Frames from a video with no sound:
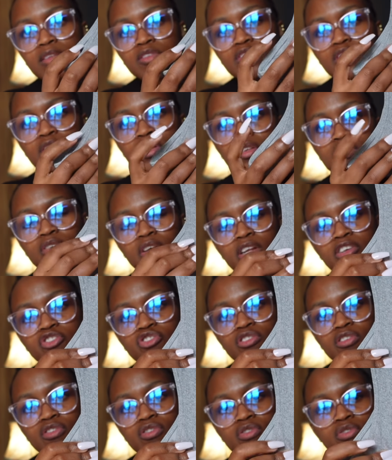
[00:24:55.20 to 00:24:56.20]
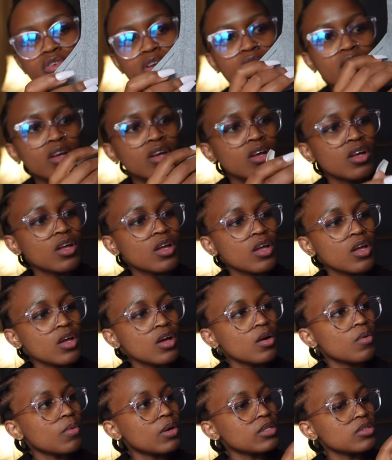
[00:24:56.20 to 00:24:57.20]
it's not, it's not a g-string
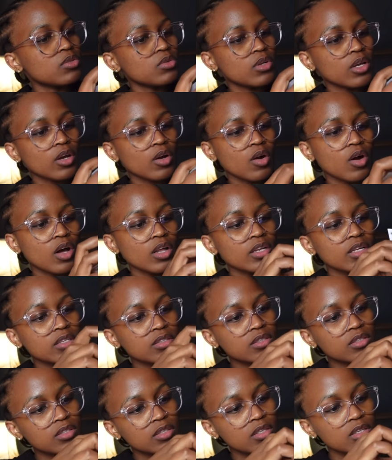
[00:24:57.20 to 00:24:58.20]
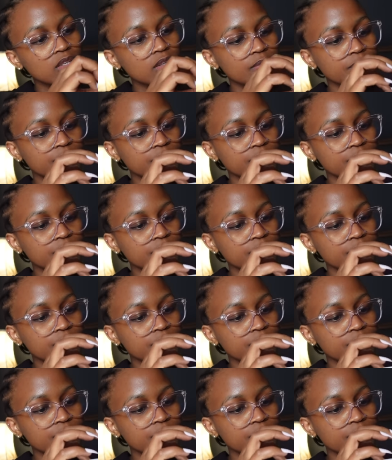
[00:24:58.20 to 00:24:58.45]
what do they call it